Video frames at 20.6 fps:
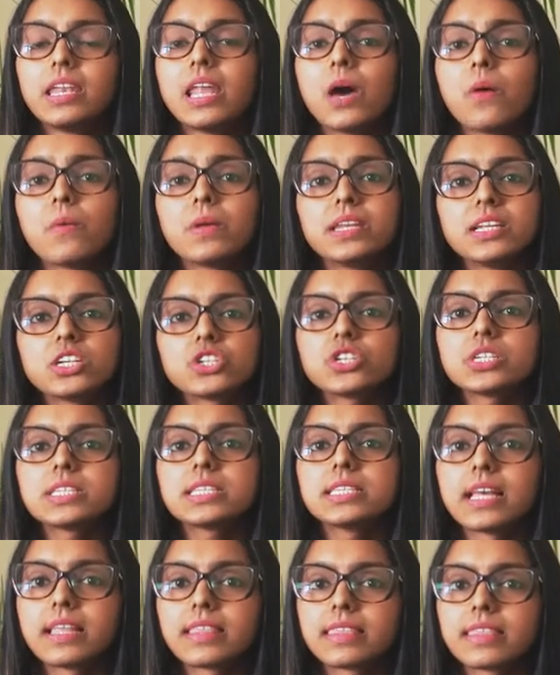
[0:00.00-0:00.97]
Now, a niche
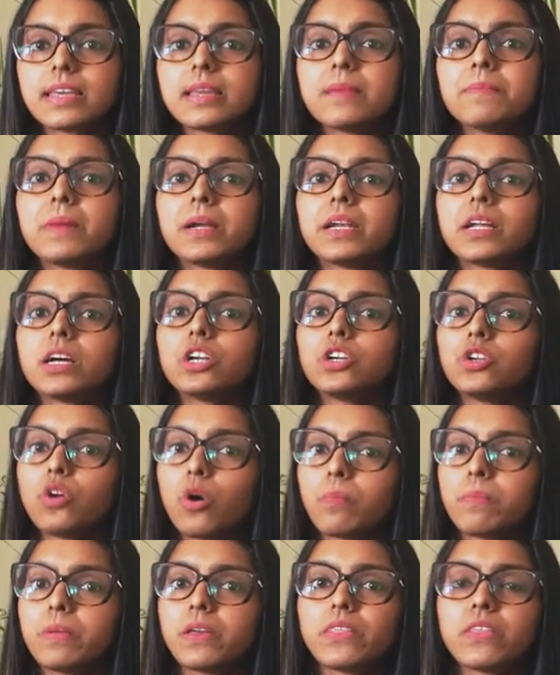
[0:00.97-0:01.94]
is nothing but a
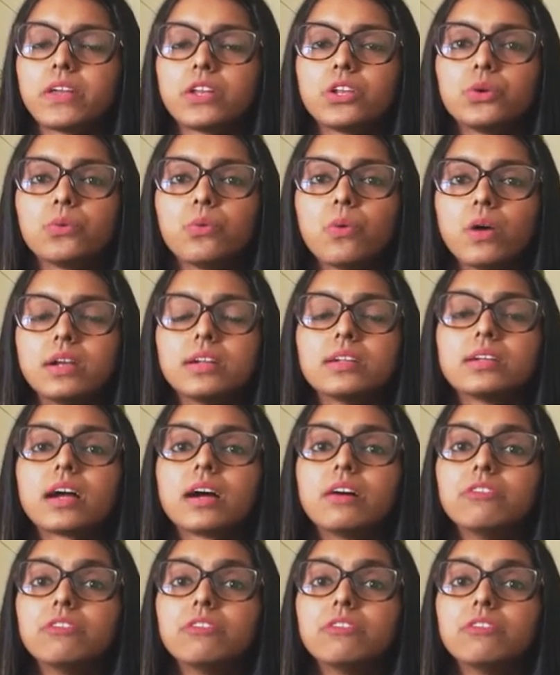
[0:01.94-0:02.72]
topic that you are